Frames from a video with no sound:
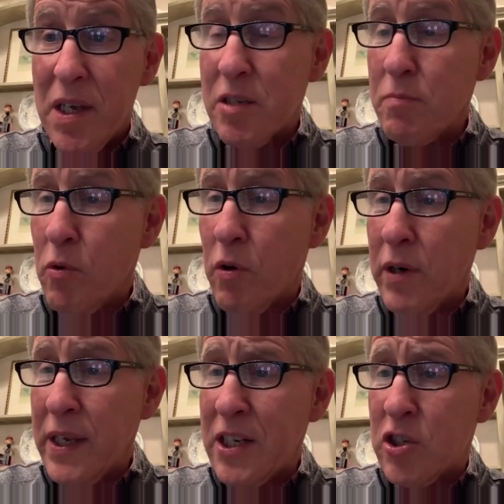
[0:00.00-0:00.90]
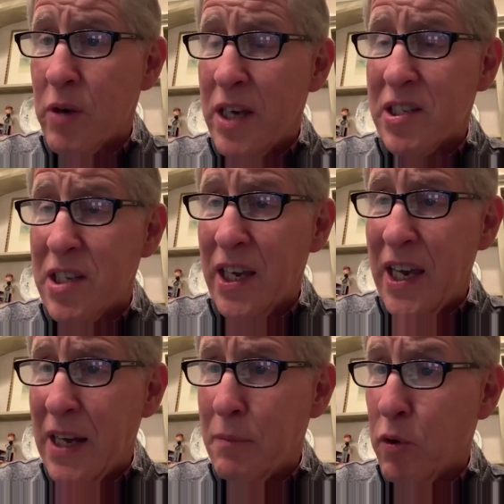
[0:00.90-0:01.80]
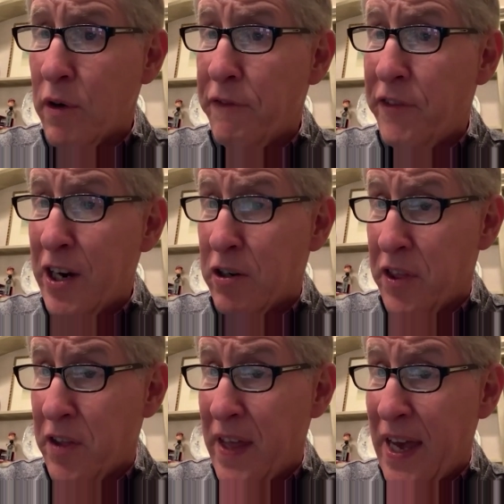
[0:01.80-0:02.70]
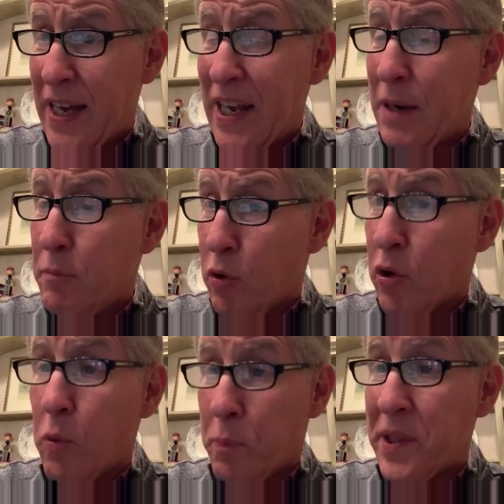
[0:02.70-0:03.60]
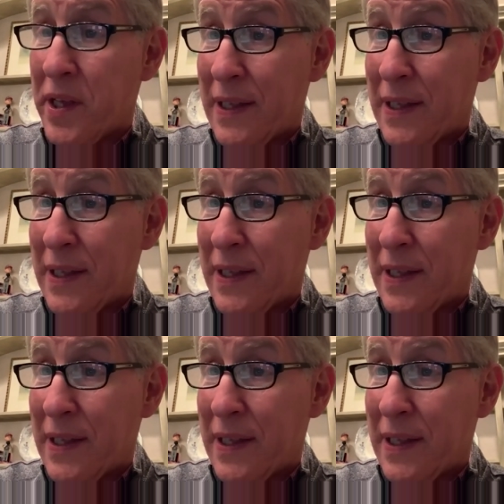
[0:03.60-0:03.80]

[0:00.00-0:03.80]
It's more interesting and more fair than that and more open